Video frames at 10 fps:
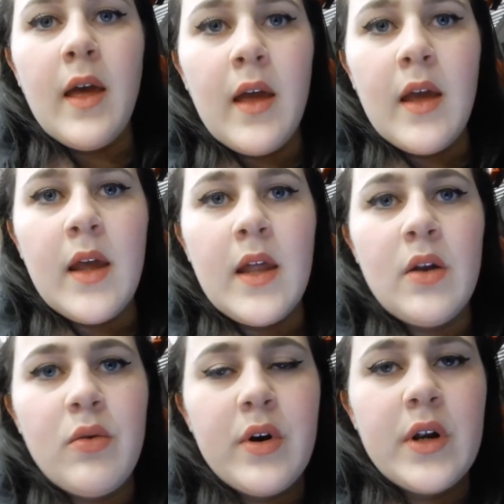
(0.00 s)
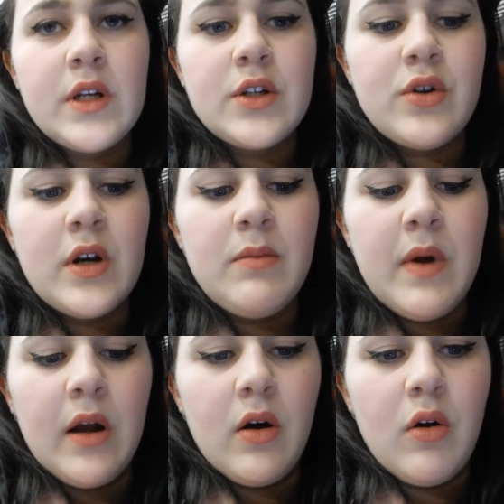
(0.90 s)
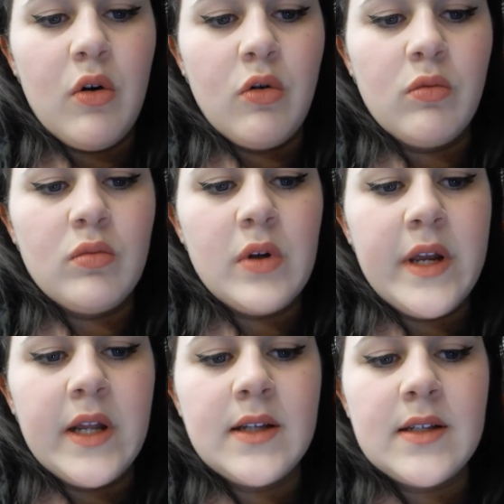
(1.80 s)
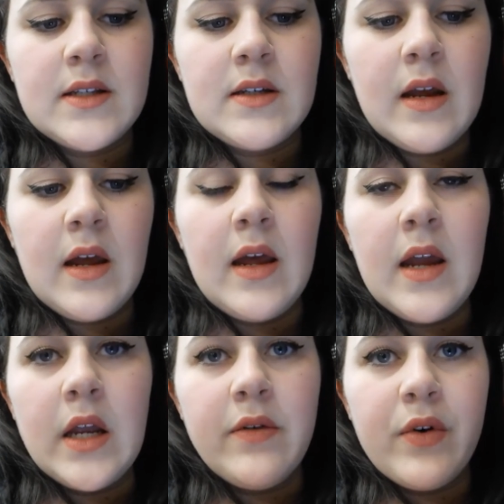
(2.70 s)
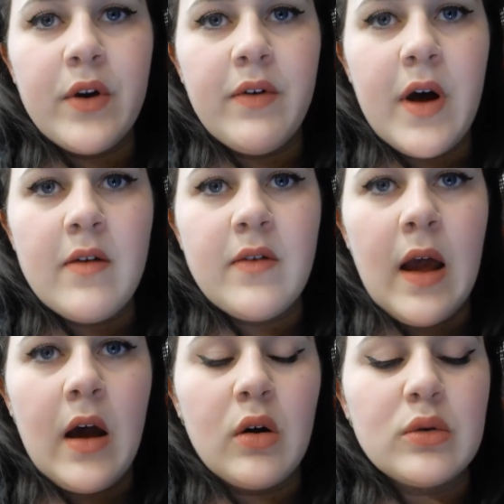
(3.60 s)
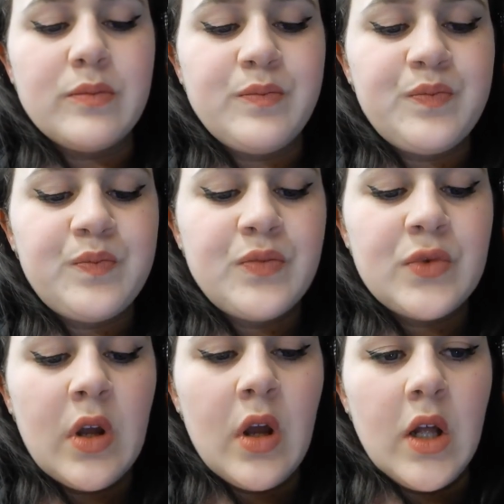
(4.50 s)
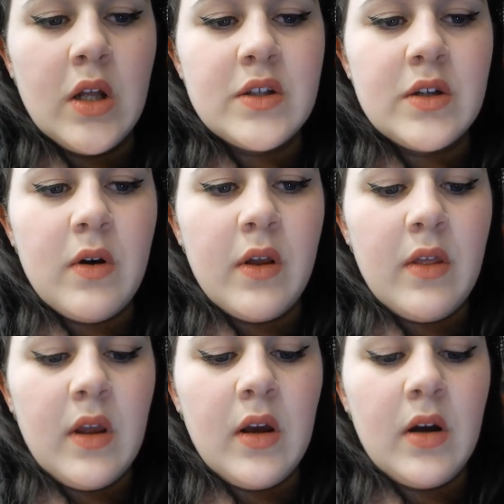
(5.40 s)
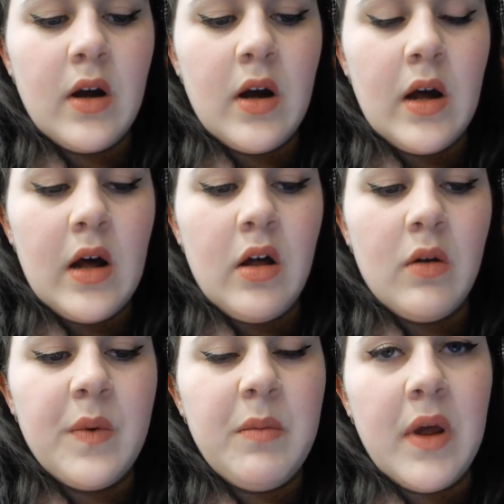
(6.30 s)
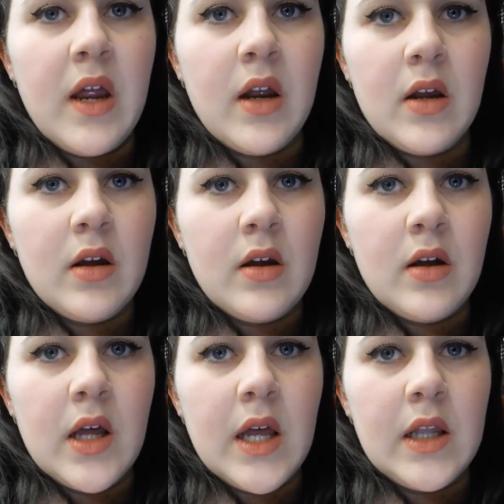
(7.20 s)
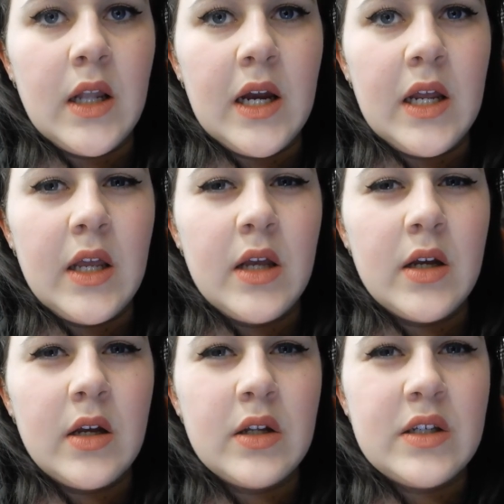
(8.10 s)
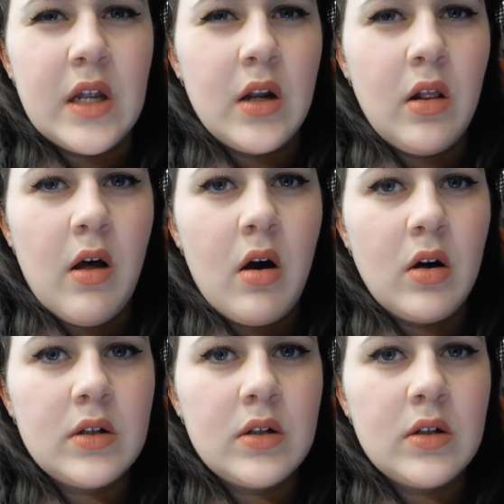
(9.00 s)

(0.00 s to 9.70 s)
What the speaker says: And we're in a train back home. It's 8:45 now. So I think I'll be back at like 10 o'clock.